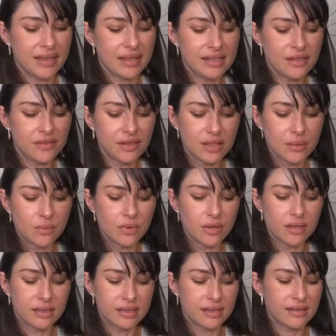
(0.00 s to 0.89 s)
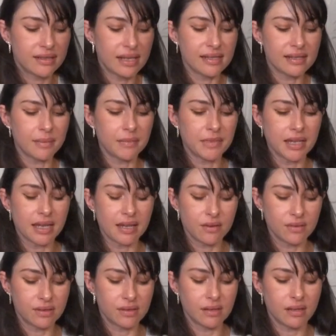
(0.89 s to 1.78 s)
they definitely want to say something
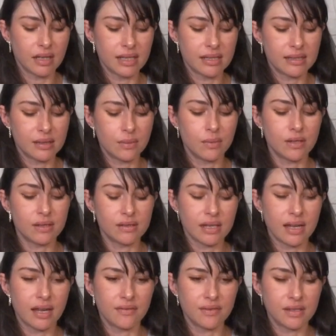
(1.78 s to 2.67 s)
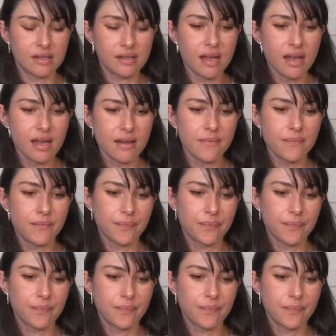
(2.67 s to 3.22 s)
else. So let's see what else they have to say.